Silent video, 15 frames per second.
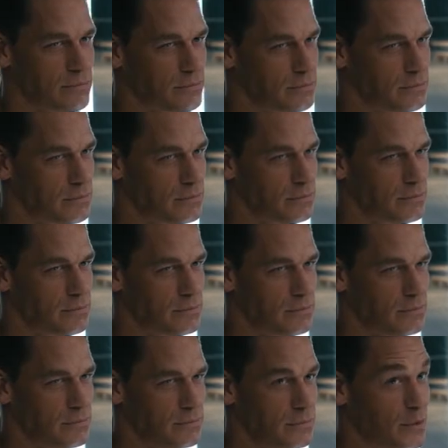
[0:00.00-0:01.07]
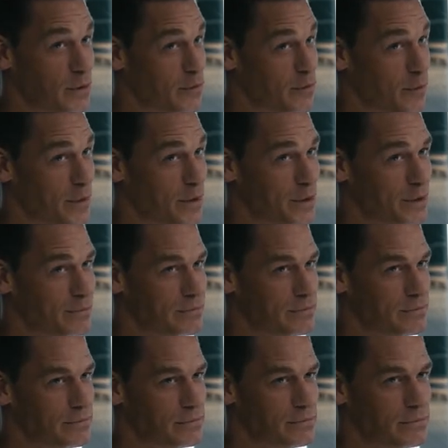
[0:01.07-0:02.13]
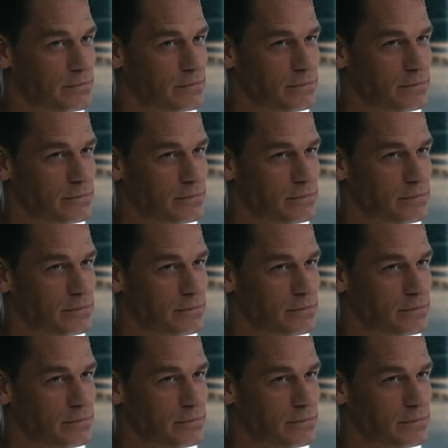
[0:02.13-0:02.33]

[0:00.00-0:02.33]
He presents half of the device to Cipher,